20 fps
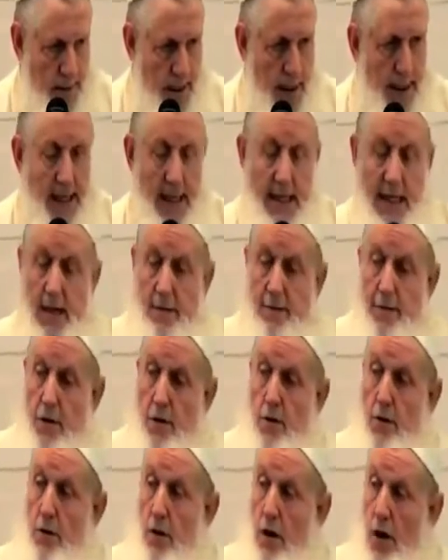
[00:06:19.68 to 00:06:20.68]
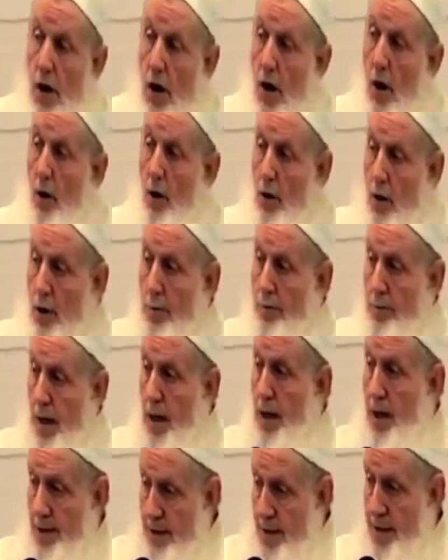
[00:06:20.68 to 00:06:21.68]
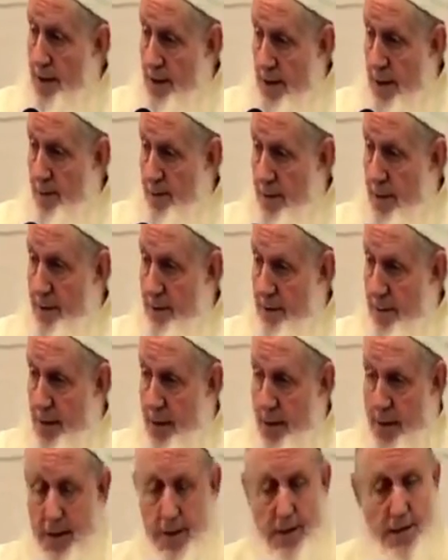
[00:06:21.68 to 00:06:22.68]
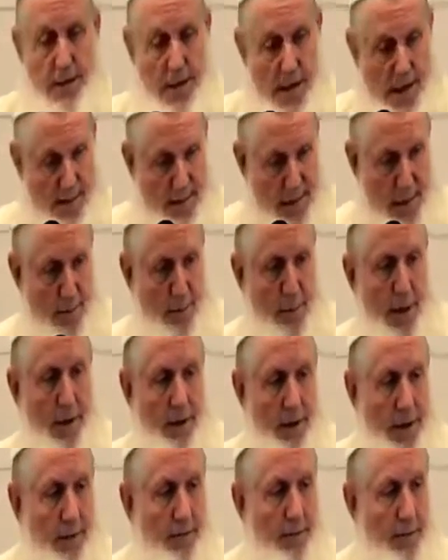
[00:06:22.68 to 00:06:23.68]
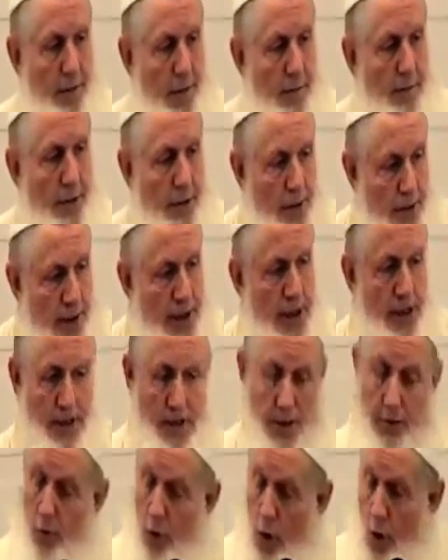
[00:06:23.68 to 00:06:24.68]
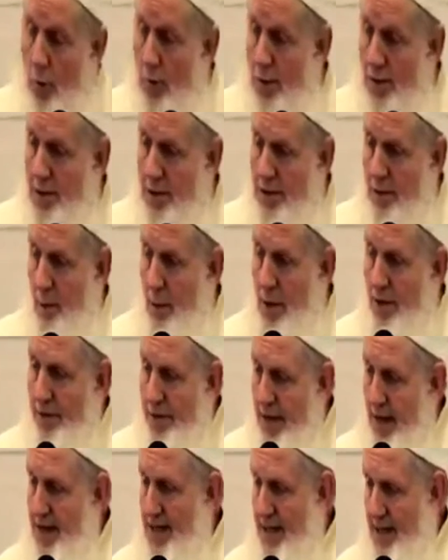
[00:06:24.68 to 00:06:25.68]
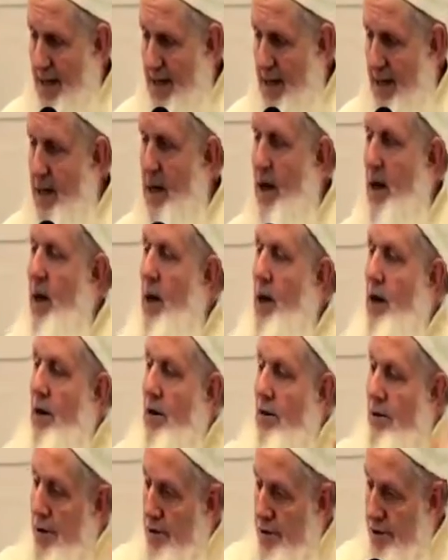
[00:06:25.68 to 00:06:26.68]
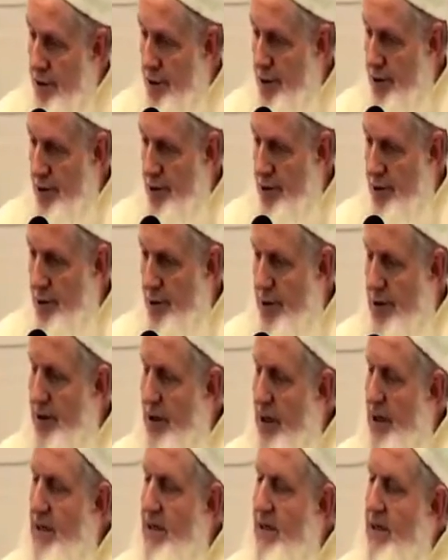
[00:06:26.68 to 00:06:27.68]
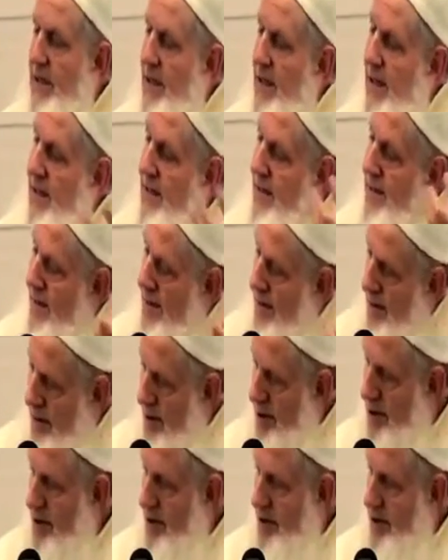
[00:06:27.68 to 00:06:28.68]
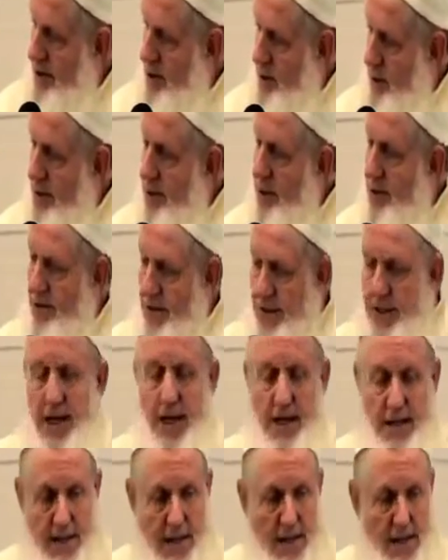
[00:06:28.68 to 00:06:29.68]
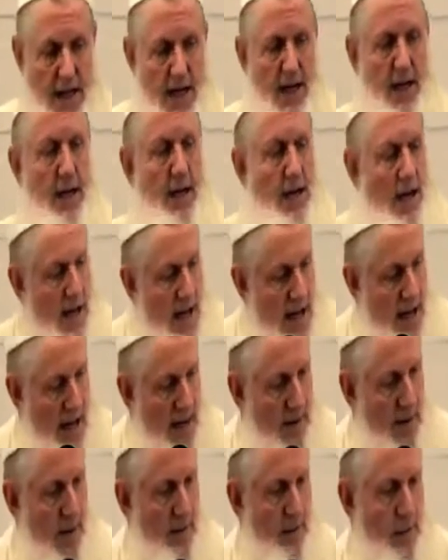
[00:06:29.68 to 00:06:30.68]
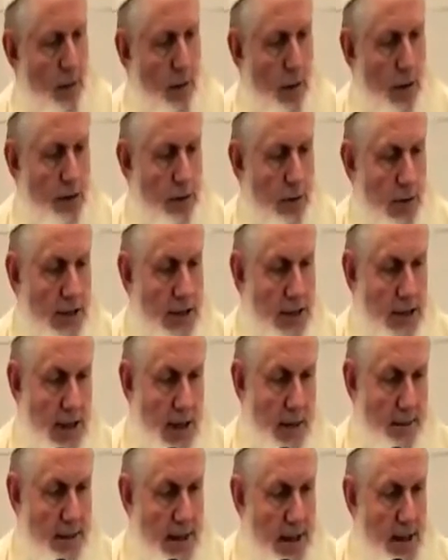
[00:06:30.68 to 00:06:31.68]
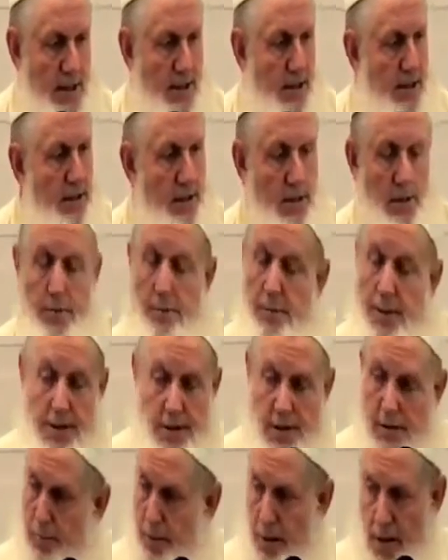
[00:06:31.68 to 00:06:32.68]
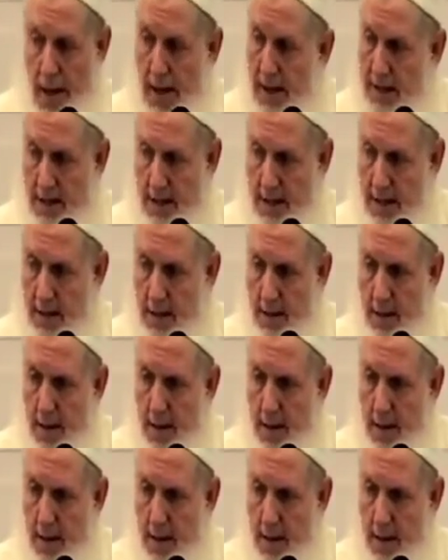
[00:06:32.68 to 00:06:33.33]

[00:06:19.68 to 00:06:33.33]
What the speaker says: I can give you a whole khutbah on this subject because comparing from the Greeks and Romans and what they said, the Jews, what they said, Christians, what they're saying today, and then of course what Islam teaches, you'd be surprised.